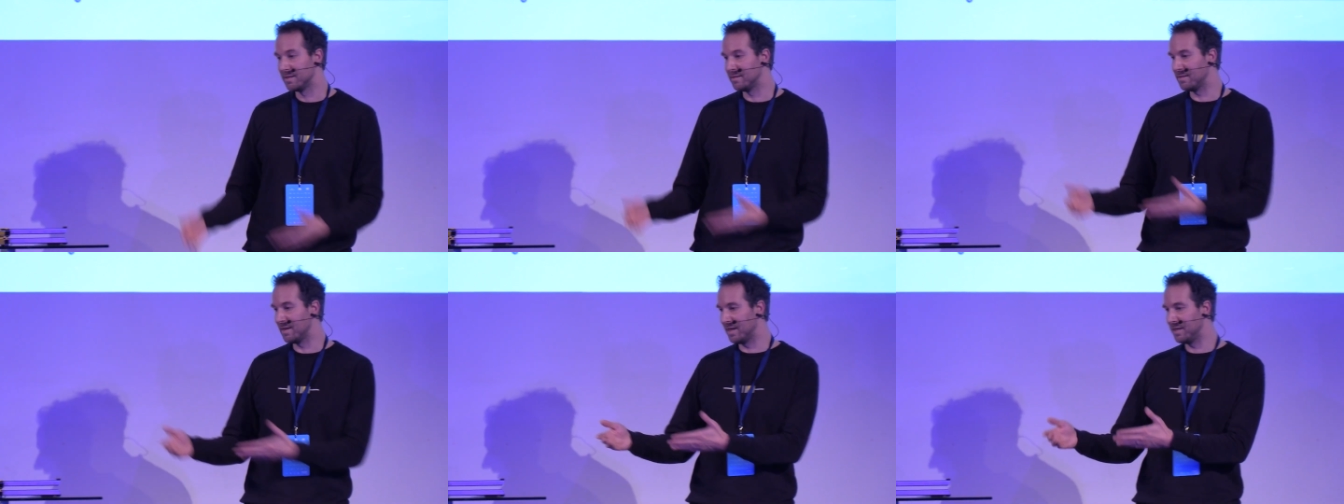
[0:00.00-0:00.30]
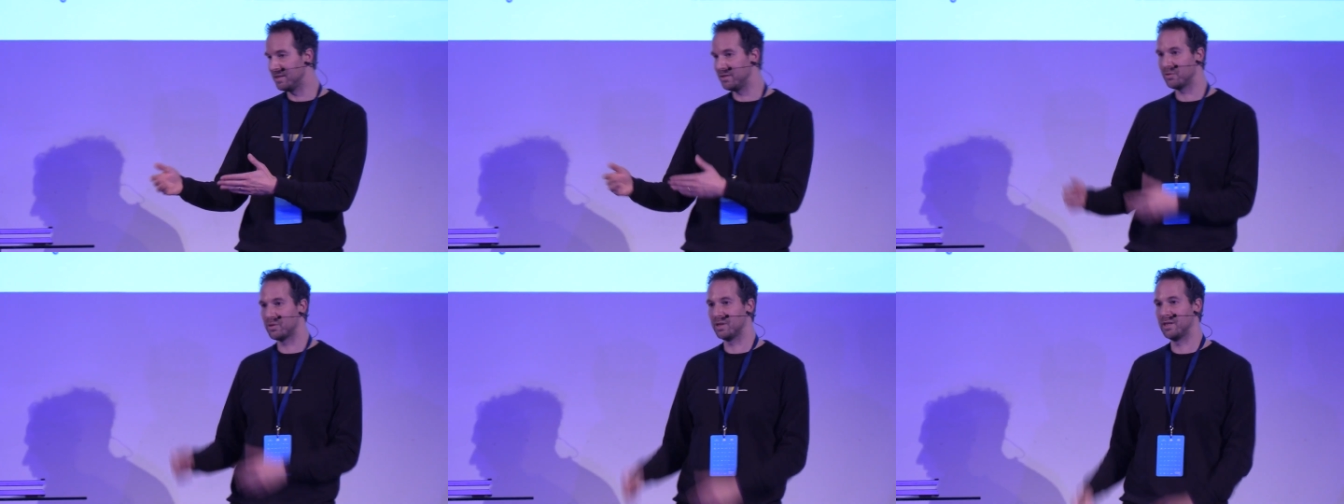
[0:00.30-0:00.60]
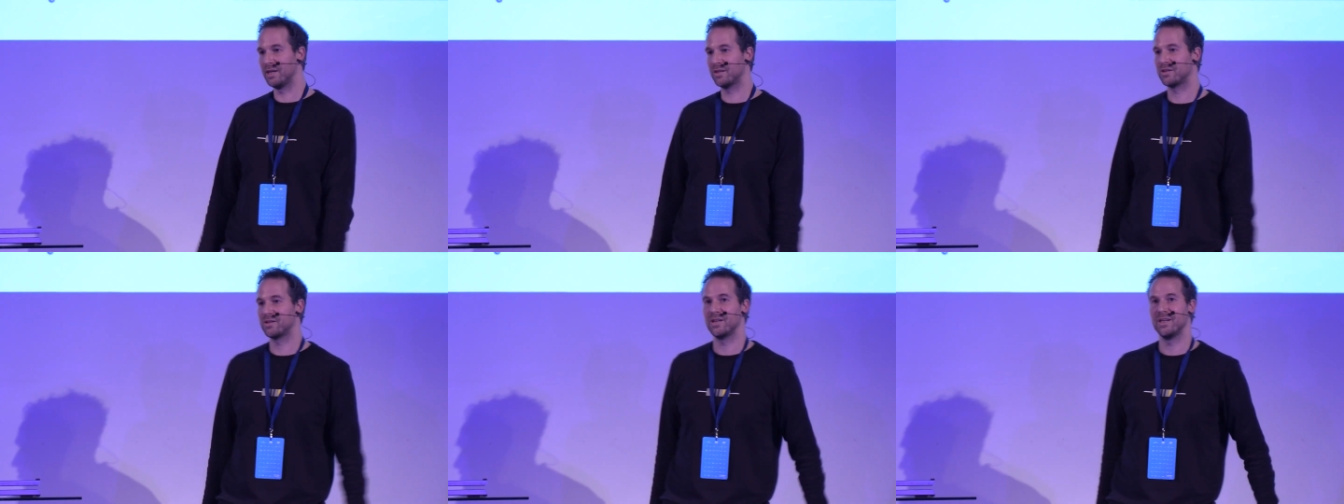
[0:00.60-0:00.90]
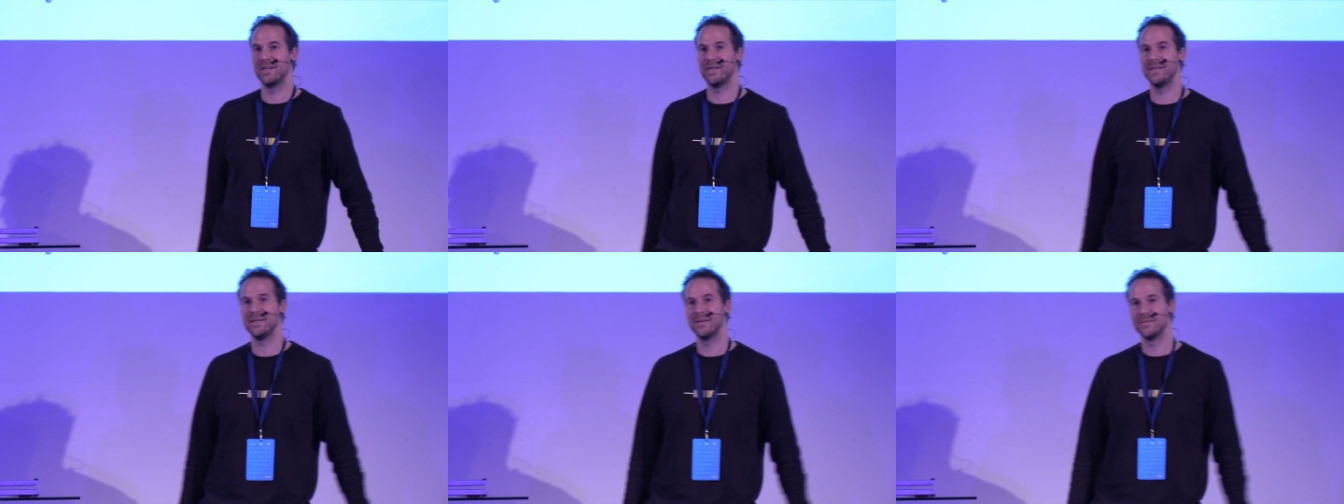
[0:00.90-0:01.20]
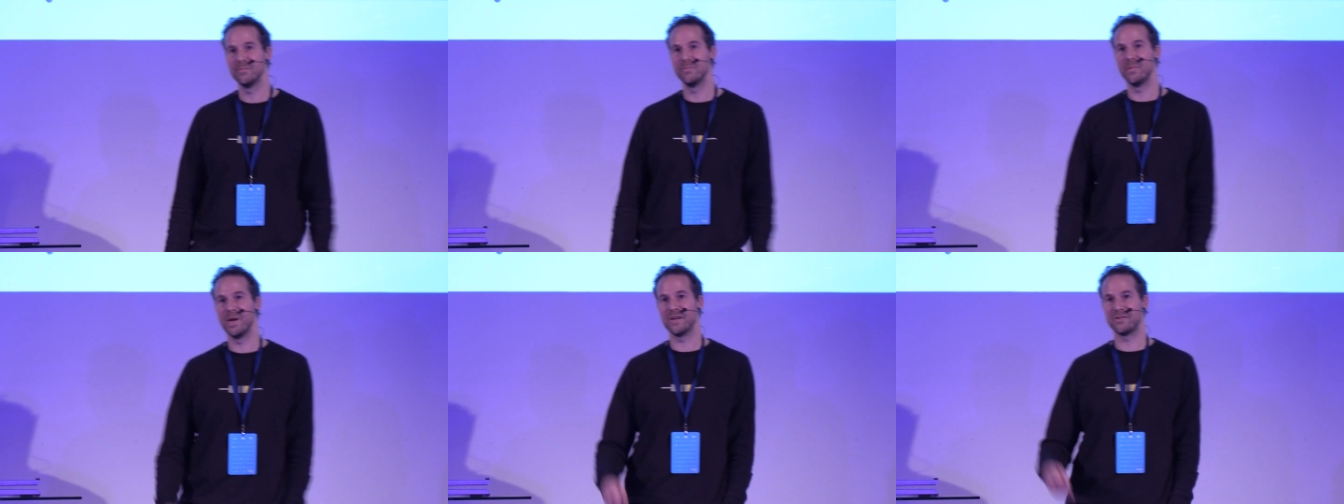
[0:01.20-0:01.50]
then you can actually
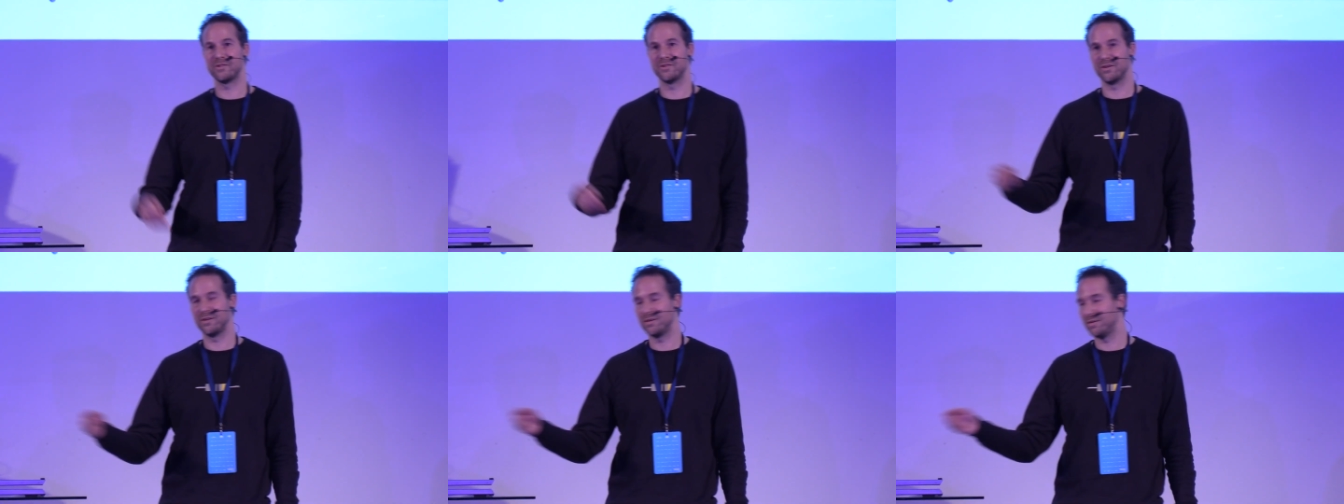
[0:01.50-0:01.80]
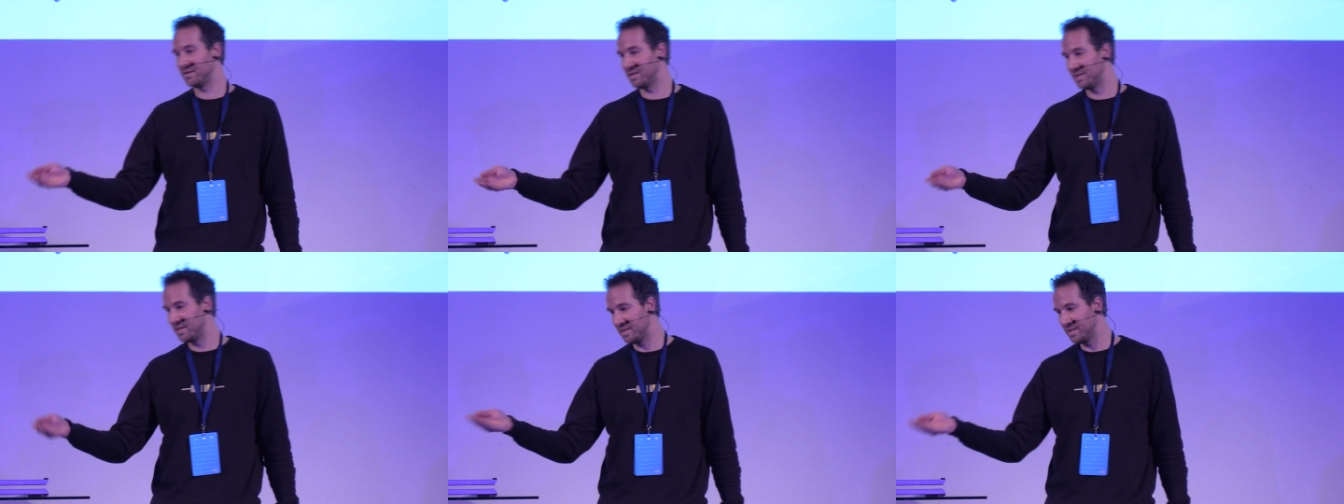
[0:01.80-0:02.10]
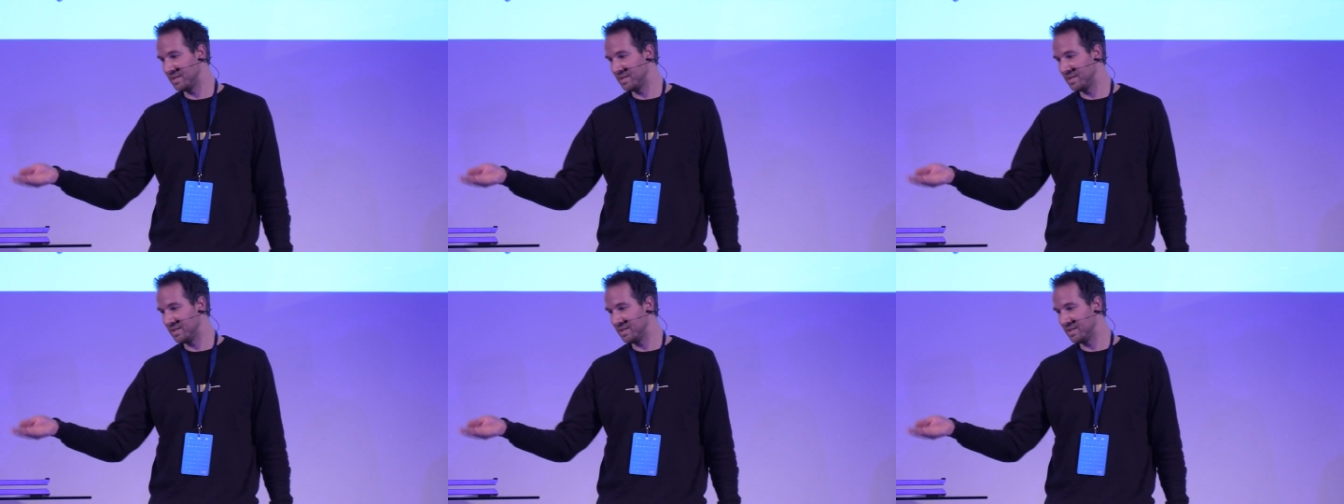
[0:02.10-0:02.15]
measure